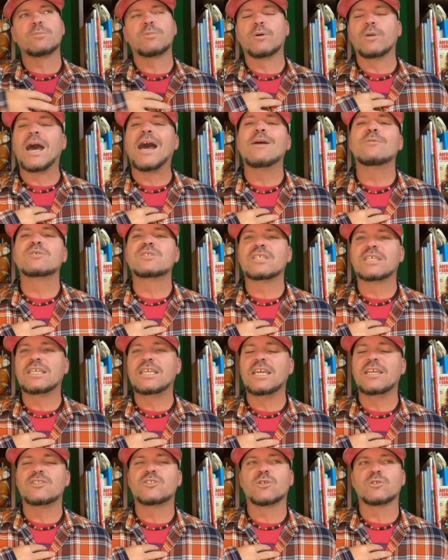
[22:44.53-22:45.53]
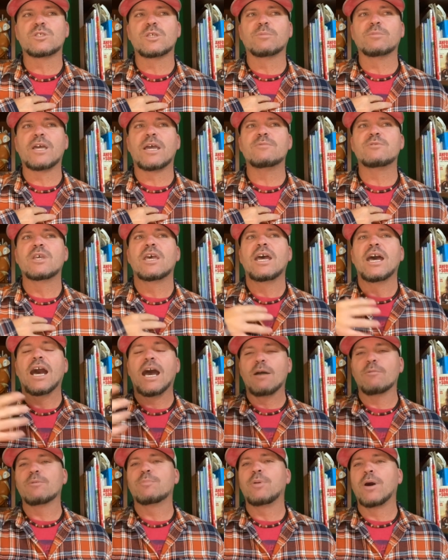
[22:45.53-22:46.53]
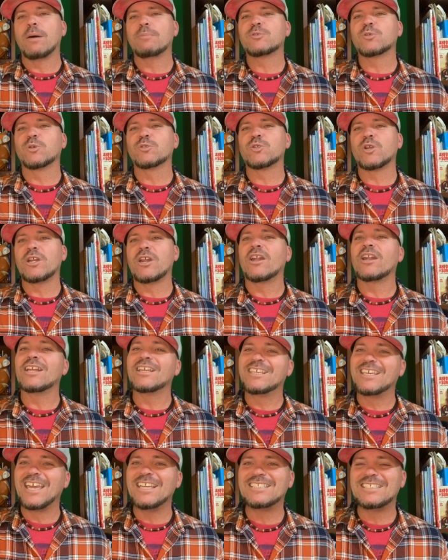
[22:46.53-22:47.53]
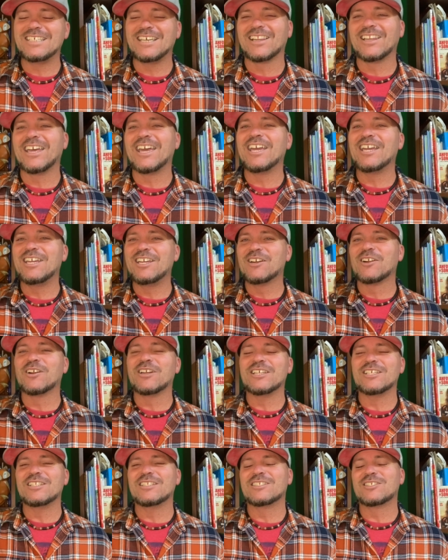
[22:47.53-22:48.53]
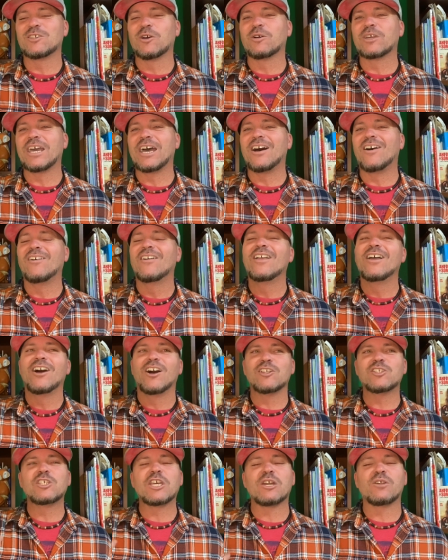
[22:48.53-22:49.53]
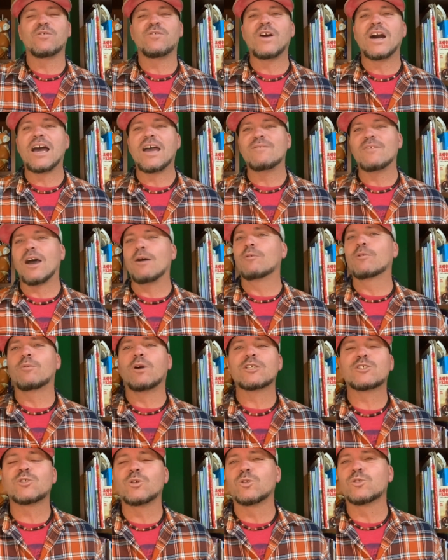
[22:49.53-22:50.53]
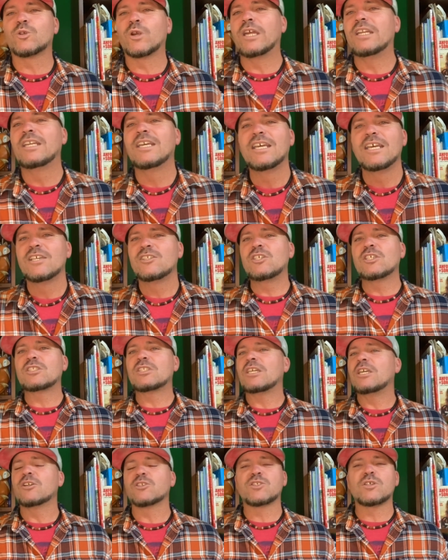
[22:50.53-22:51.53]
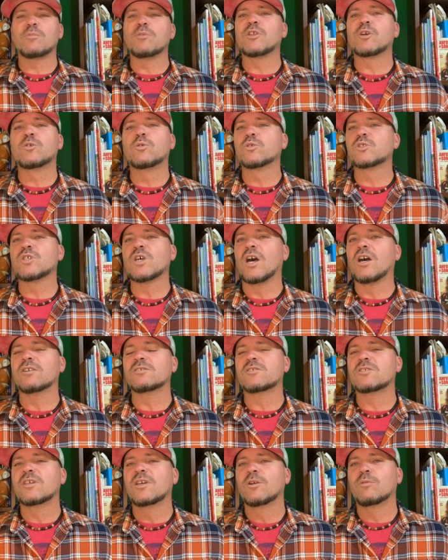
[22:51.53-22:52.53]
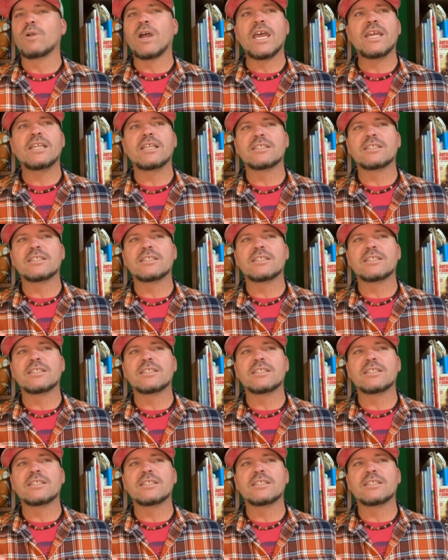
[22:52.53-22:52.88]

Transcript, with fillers: But I was a kid, so sometimes I would pop Soul Train on on K T L A here in SoCal on Channel five. I would watch Soul Train just to hear some of the cool songs, right?